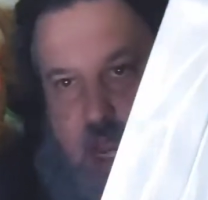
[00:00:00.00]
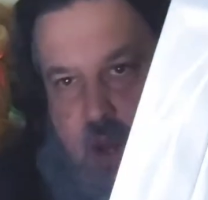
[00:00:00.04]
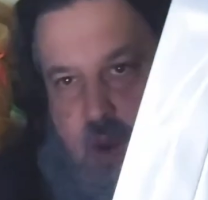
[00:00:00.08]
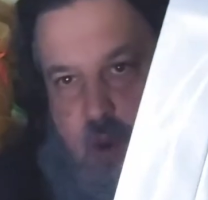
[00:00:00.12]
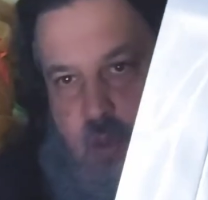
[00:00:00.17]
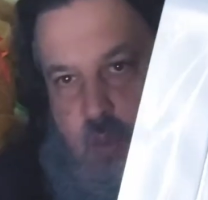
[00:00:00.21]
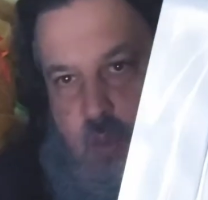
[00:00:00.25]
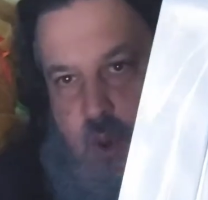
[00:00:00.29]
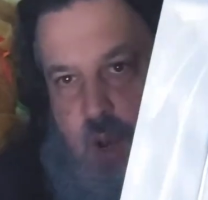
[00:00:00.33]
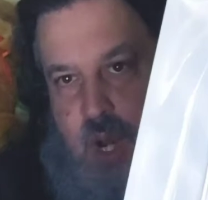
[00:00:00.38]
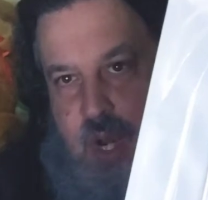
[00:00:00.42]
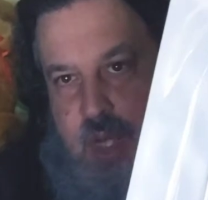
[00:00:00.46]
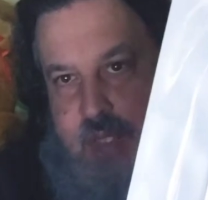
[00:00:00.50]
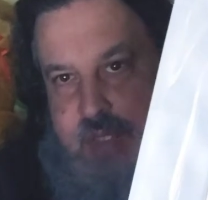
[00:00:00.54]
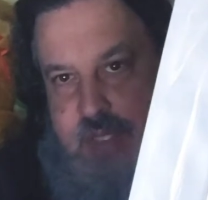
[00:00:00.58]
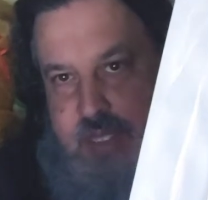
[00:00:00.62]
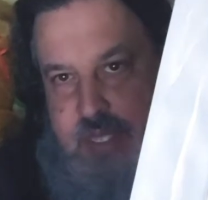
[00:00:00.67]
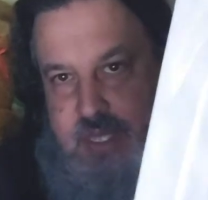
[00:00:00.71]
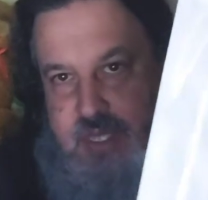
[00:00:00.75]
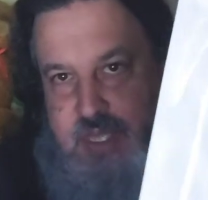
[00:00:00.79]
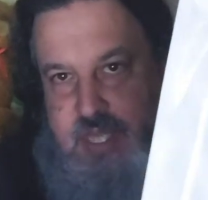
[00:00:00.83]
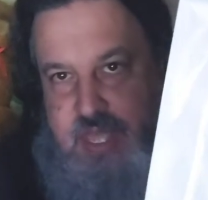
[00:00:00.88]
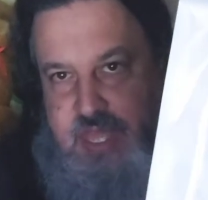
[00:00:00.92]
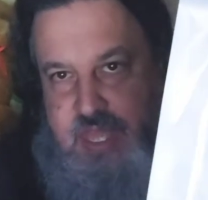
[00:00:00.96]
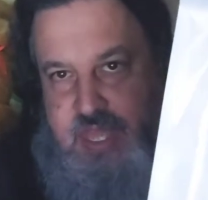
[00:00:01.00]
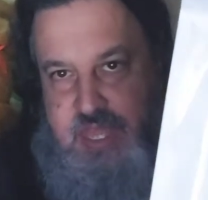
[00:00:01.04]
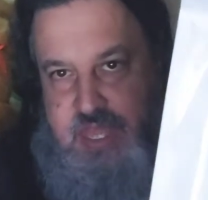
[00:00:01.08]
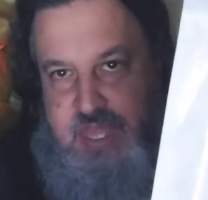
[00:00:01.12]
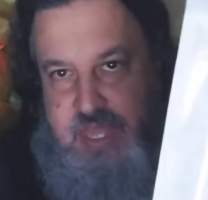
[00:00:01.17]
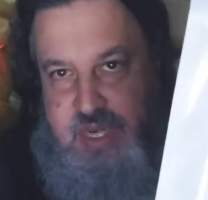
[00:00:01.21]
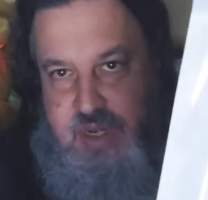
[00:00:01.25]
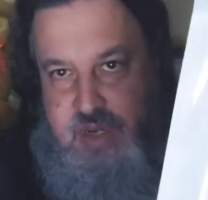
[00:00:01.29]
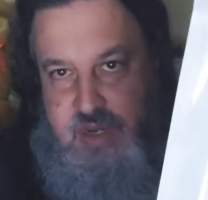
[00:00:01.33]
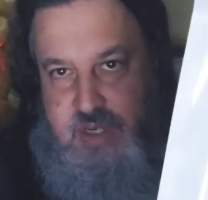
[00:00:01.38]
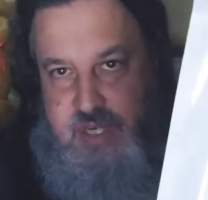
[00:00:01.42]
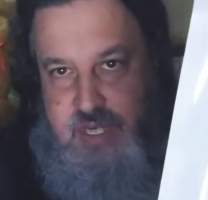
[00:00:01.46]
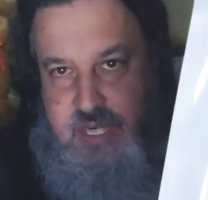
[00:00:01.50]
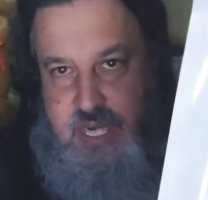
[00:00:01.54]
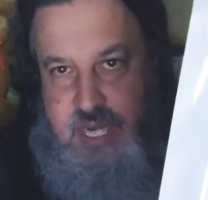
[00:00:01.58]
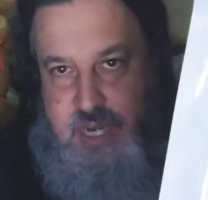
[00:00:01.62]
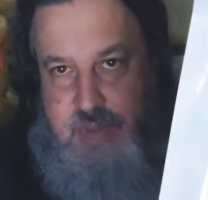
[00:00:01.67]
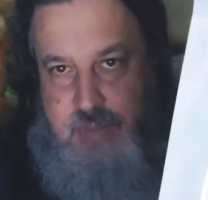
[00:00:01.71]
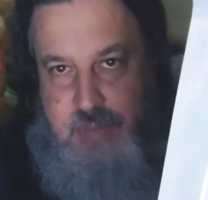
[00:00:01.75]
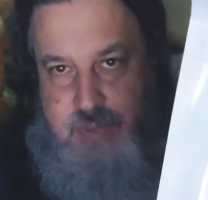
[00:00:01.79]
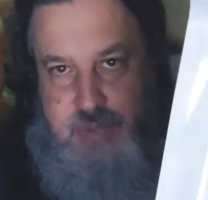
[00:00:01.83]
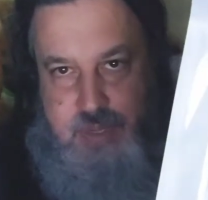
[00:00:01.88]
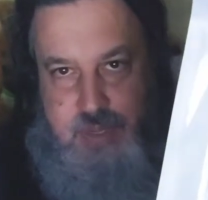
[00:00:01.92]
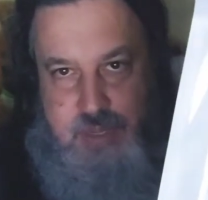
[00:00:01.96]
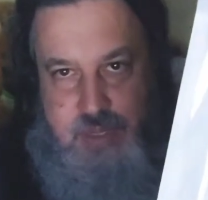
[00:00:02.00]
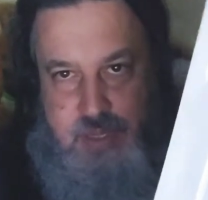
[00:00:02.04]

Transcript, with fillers: wanted the thinner tip.